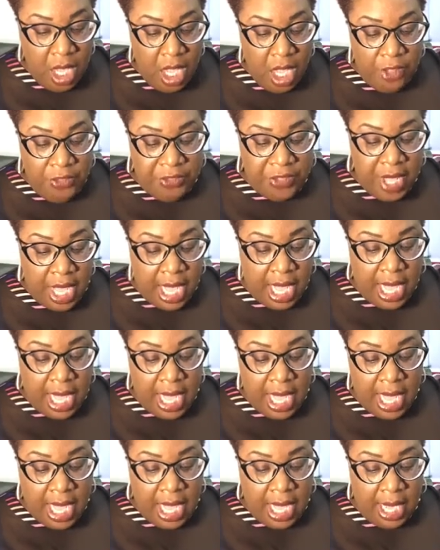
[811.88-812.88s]

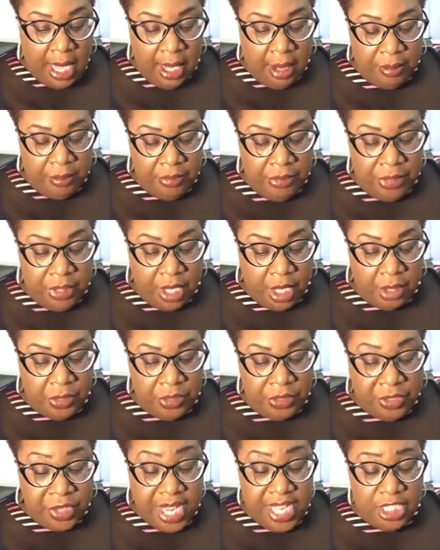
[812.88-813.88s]
the
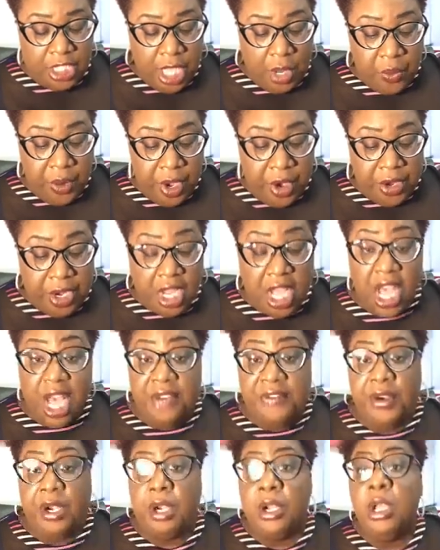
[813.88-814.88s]
things that we're going to
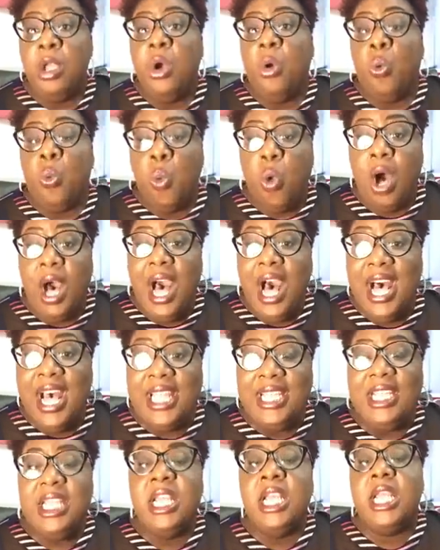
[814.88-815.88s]
cover.
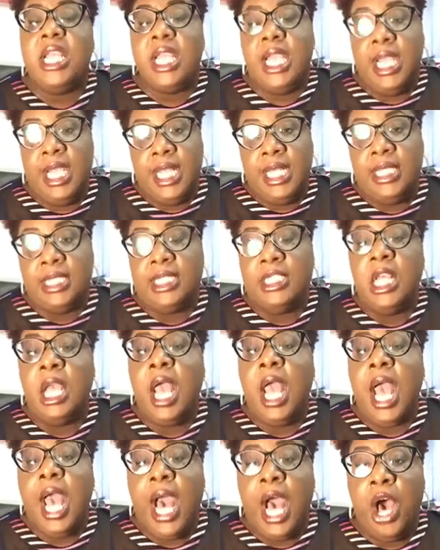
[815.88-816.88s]
One is
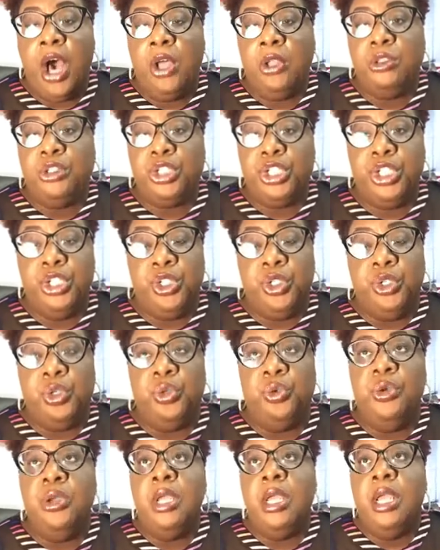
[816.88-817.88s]
how
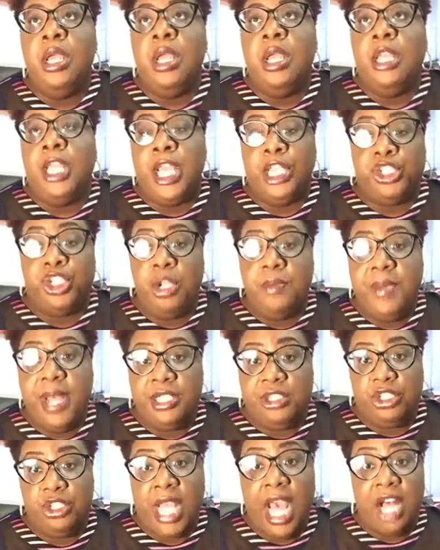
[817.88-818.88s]
to get your
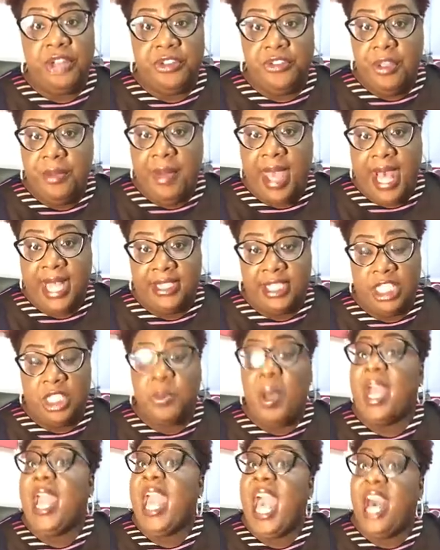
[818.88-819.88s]
message out to the masses
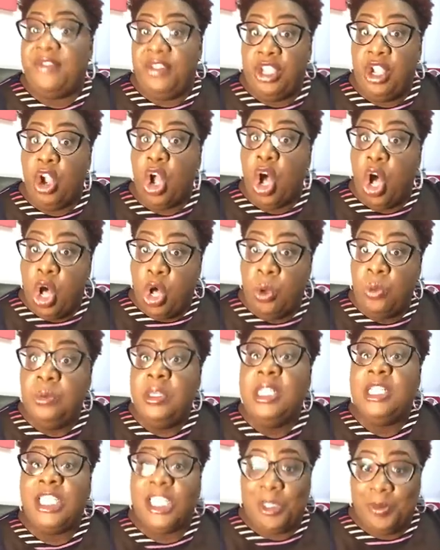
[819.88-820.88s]
by having your own
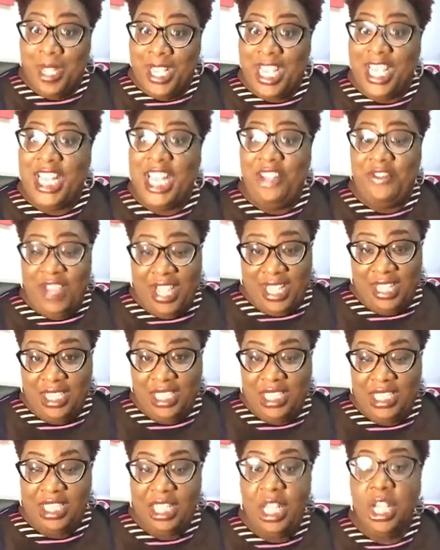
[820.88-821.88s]
speaking
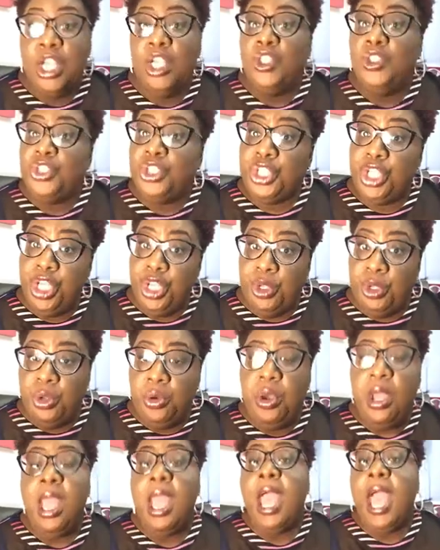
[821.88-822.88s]
events.
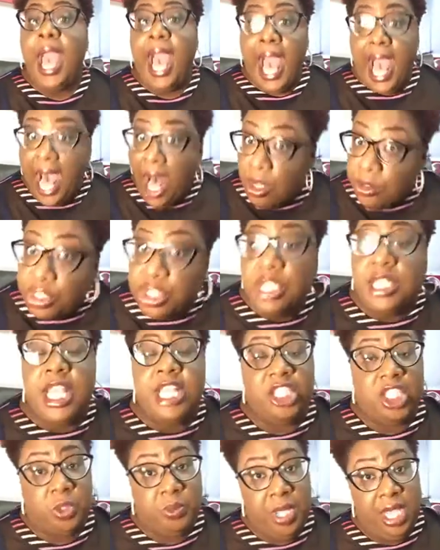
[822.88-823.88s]
2, how to
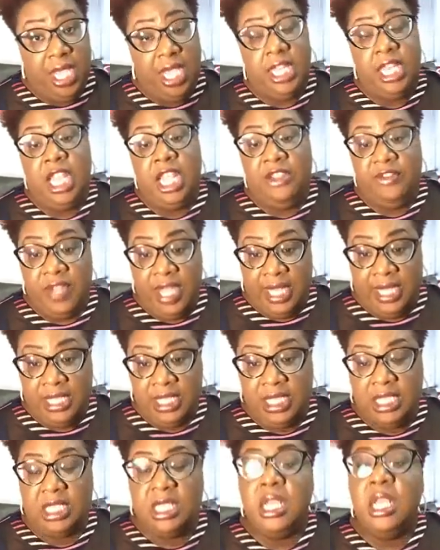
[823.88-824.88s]
get speaking
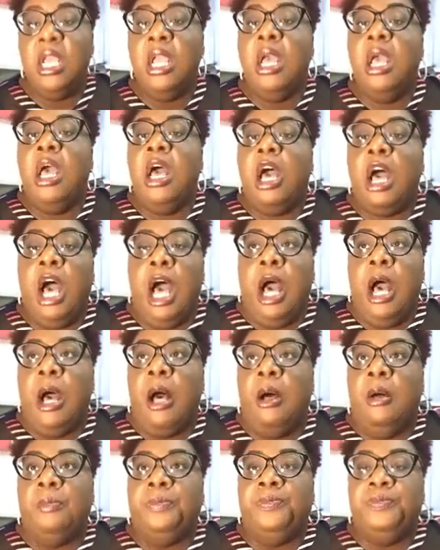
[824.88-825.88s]
events,
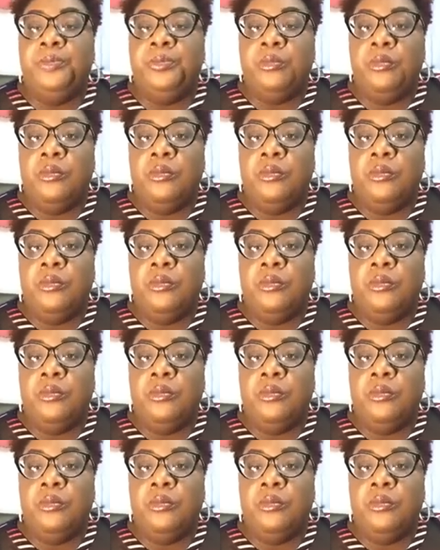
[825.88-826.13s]
and